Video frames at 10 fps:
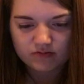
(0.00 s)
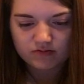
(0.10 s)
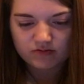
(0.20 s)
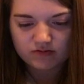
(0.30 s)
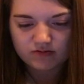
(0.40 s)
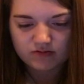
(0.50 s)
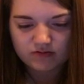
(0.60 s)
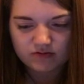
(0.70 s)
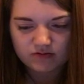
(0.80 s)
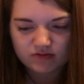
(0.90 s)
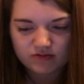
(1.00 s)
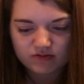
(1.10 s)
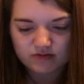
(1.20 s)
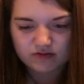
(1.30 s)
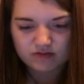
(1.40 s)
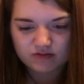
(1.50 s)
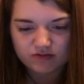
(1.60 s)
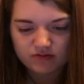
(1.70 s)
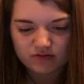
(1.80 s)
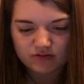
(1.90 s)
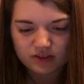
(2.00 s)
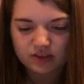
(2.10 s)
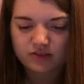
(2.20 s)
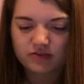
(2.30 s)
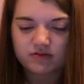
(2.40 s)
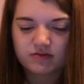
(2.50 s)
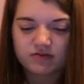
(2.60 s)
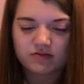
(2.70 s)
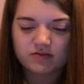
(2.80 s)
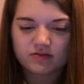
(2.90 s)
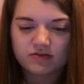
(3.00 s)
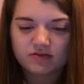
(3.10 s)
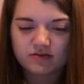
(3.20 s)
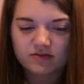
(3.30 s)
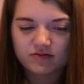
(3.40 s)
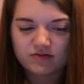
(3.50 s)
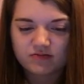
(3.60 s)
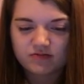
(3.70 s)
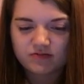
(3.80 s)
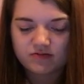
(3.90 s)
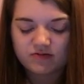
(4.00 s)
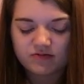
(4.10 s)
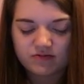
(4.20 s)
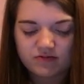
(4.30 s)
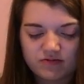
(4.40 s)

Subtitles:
The person shown says nothing.